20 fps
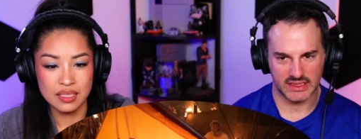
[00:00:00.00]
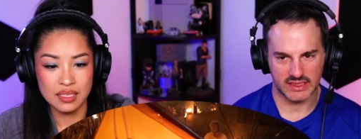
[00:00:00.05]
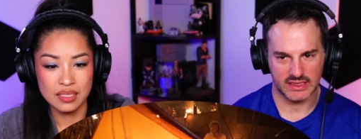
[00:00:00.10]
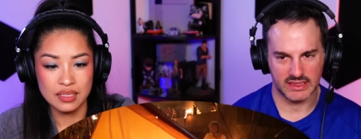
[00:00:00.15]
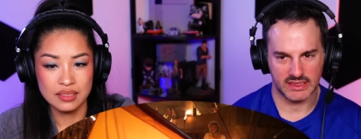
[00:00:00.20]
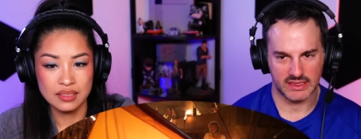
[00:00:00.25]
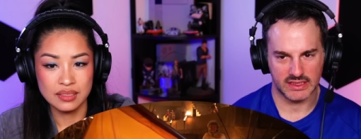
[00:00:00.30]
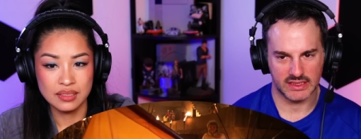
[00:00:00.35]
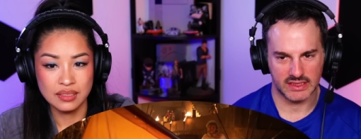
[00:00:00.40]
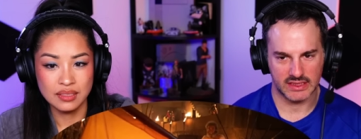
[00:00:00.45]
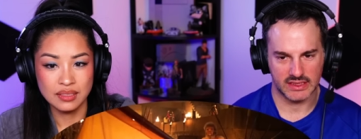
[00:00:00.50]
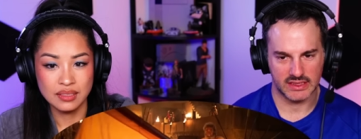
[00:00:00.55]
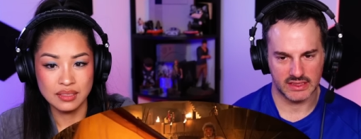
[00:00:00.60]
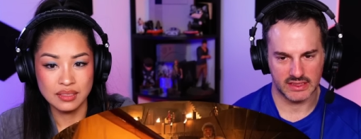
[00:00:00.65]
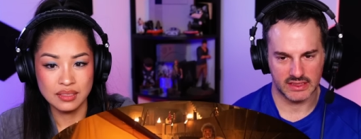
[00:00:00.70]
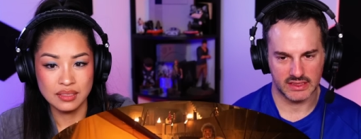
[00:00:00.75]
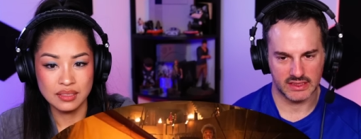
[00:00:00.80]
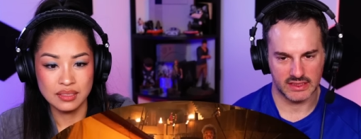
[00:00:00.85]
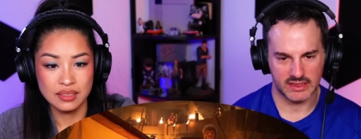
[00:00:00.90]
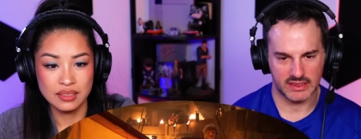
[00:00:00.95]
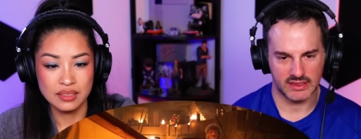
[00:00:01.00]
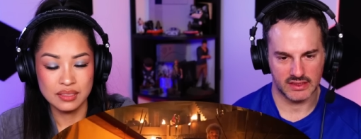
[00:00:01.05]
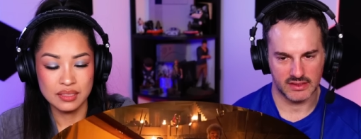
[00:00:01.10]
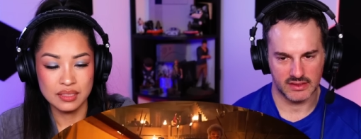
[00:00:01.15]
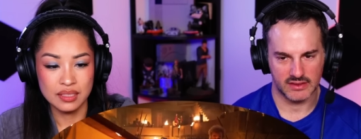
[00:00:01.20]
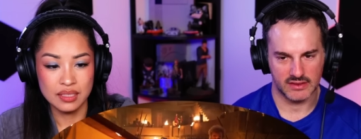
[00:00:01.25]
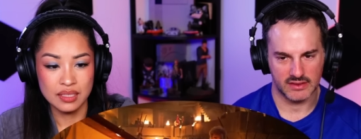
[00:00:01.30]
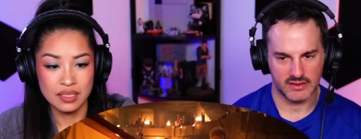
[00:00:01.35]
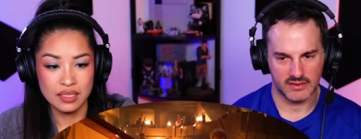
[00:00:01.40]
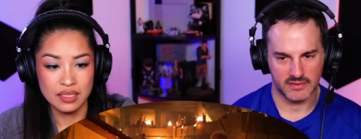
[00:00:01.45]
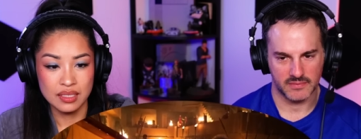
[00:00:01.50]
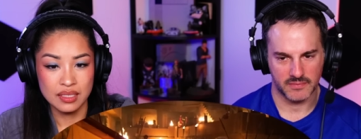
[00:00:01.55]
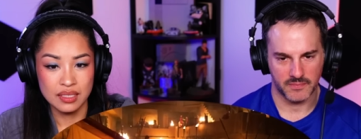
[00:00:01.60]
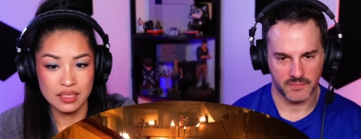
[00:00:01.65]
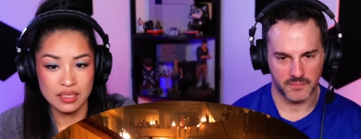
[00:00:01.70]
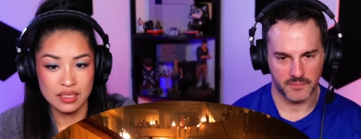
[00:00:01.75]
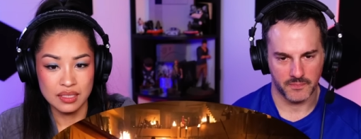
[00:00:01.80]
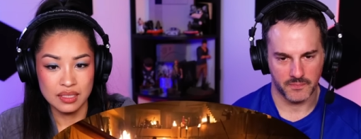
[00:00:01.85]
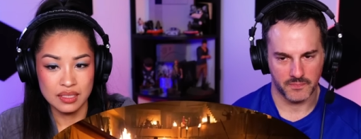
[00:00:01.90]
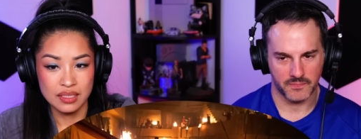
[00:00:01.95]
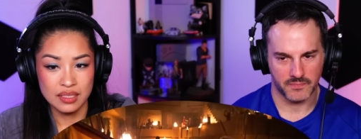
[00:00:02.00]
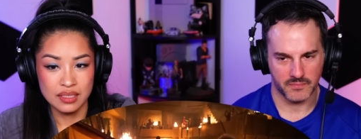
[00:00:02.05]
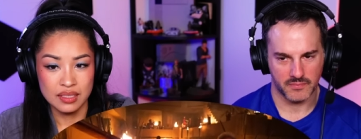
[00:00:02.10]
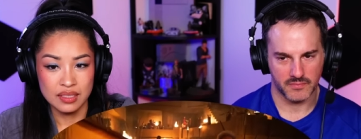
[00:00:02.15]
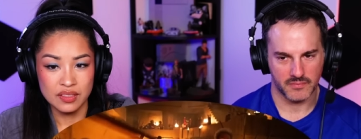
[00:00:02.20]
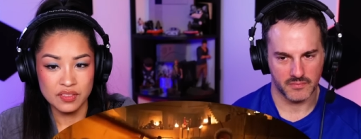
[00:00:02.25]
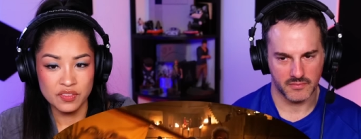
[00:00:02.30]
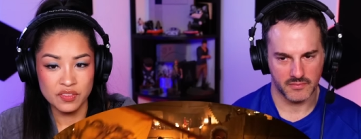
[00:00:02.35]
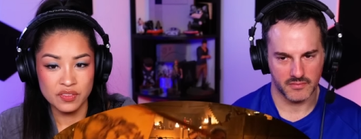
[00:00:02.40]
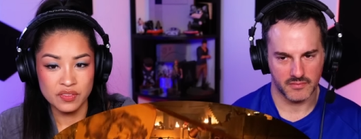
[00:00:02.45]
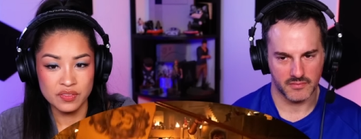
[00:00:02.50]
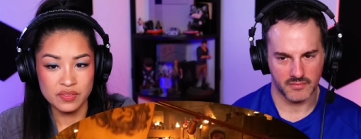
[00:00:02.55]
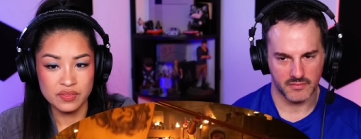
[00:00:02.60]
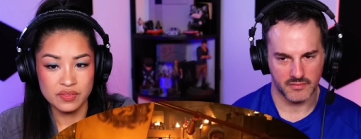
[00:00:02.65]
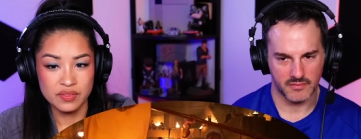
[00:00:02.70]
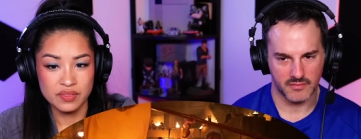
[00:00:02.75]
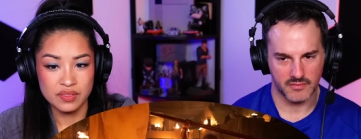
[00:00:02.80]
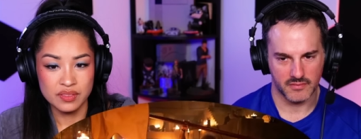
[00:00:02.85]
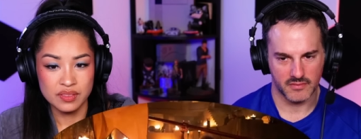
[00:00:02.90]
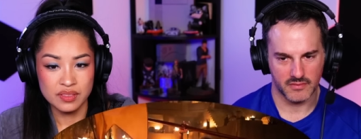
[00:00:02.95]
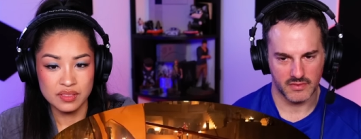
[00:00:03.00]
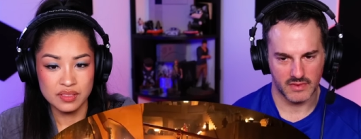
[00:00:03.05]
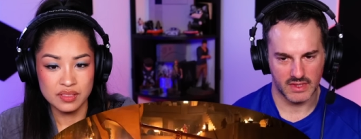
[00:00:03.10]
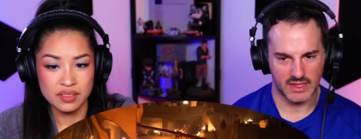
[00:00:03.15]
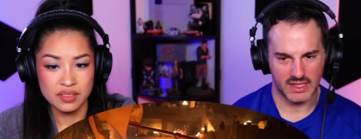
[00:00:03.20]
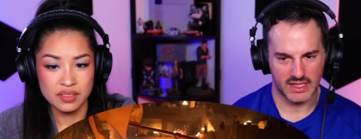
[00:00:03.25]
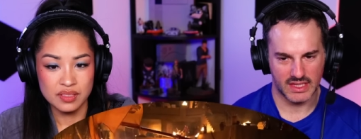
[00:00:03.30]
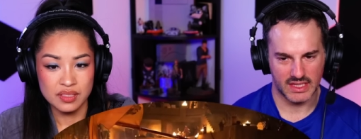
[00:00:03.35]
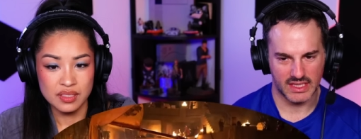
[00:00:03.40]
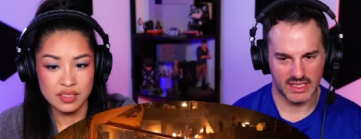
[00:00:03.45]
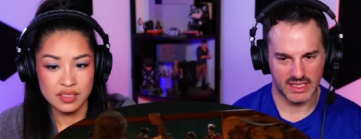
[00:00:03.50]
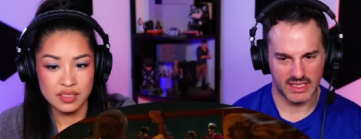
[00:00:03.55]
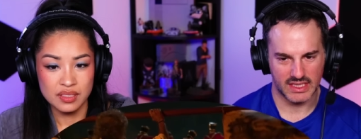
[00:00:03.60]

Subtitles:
(silence)